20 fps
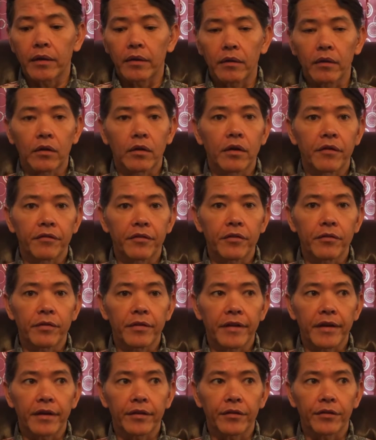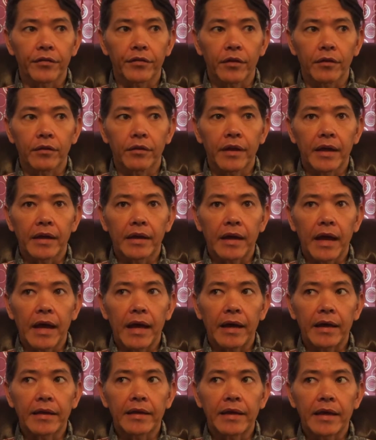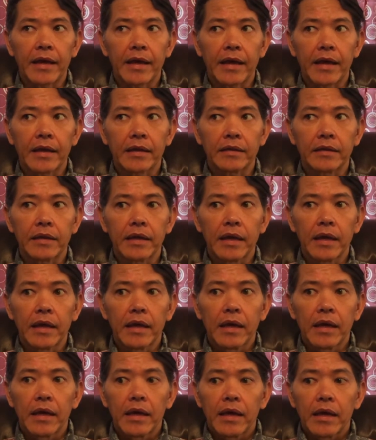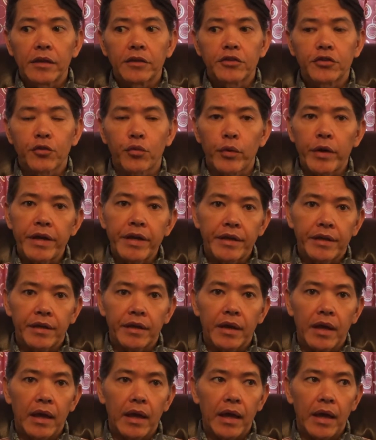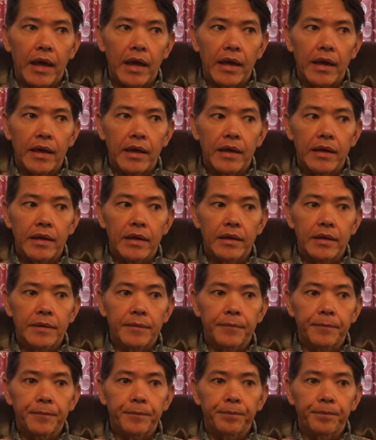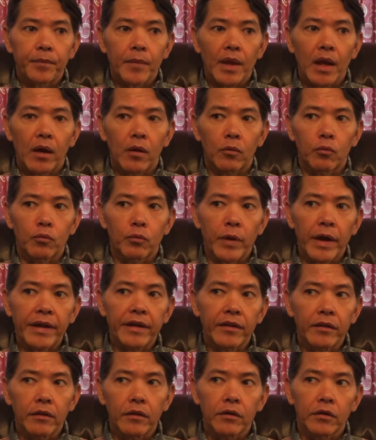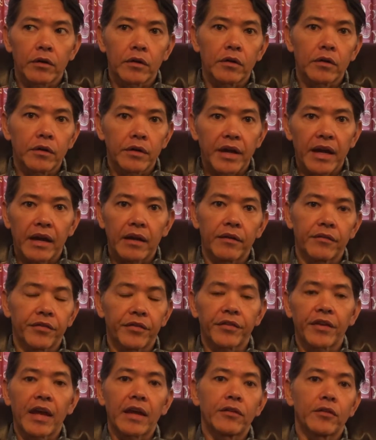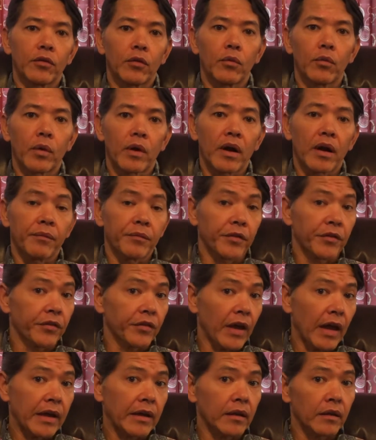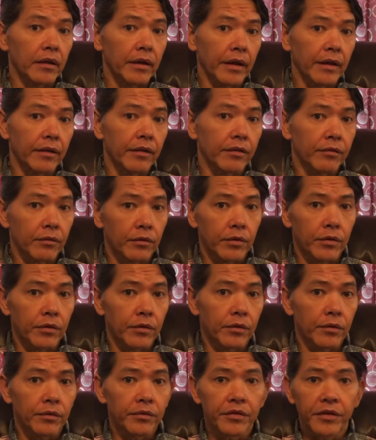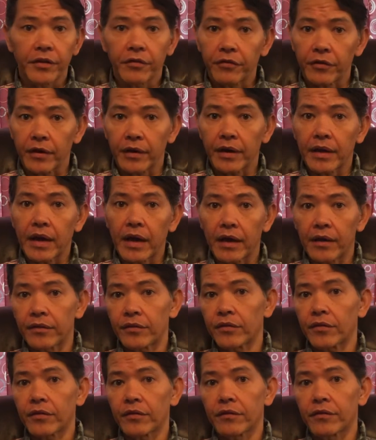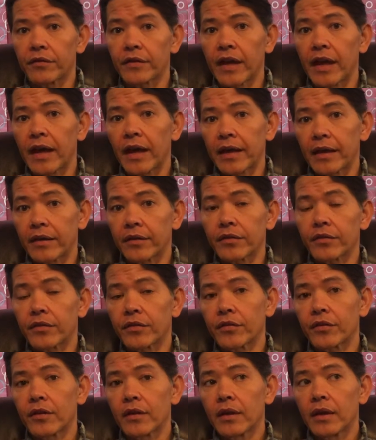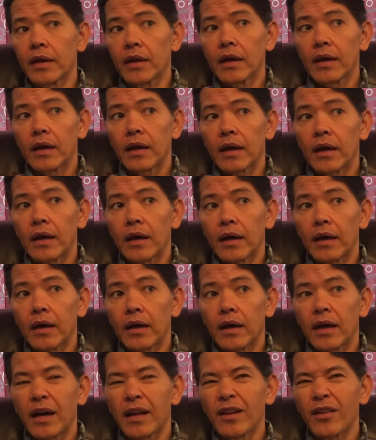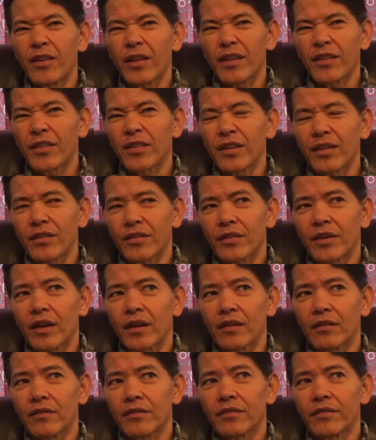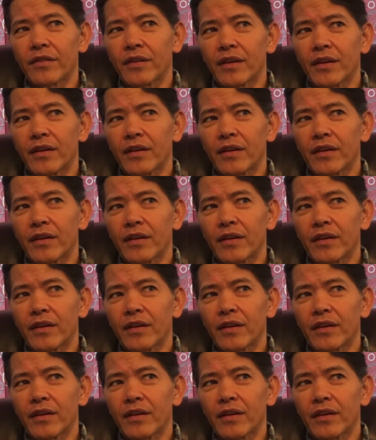learn a few things so that I can tweak a regular kind of schedule where I'm cycling through different kinds of diets. I know that sounds kind of